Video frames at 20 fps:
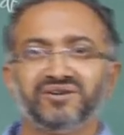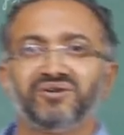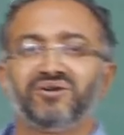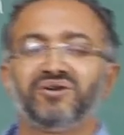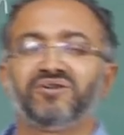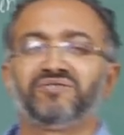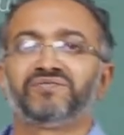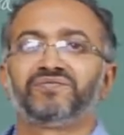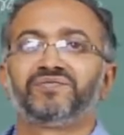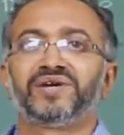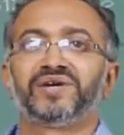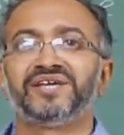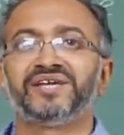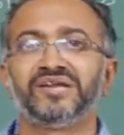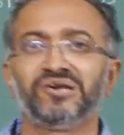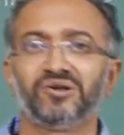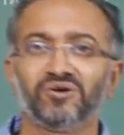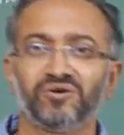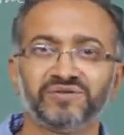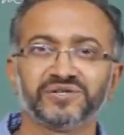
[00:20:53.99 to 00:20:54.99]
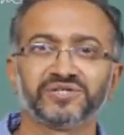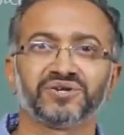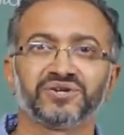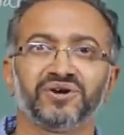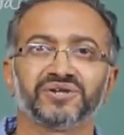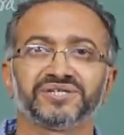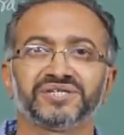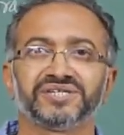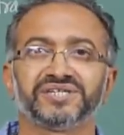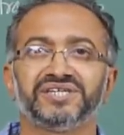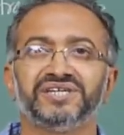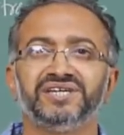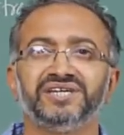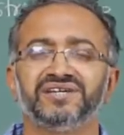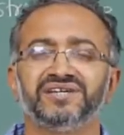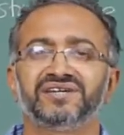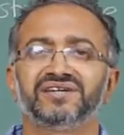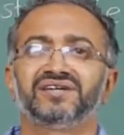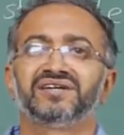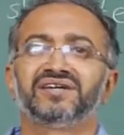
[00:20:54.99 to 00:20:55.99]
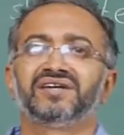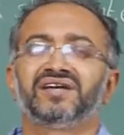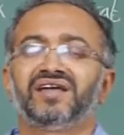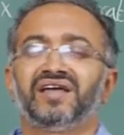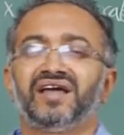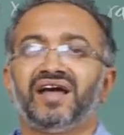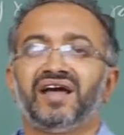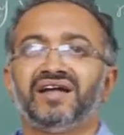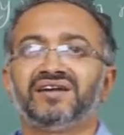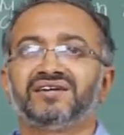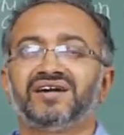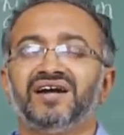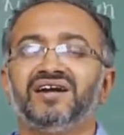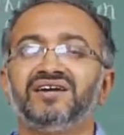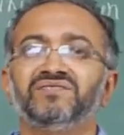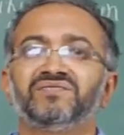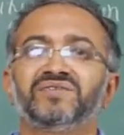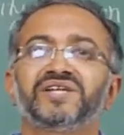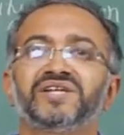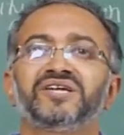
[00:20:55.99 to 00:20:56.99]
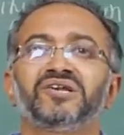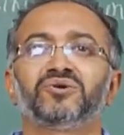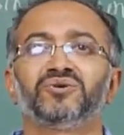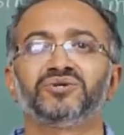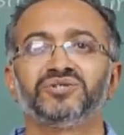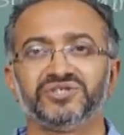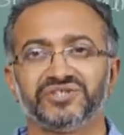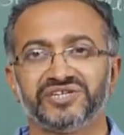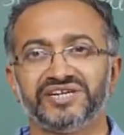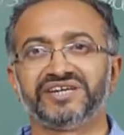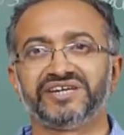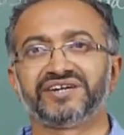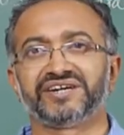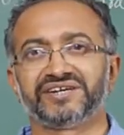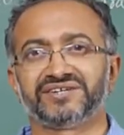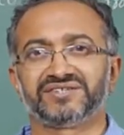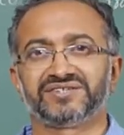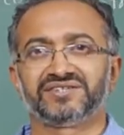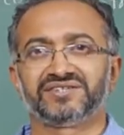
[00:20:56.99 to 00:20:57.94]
of very low viscosity and at very low strain rate?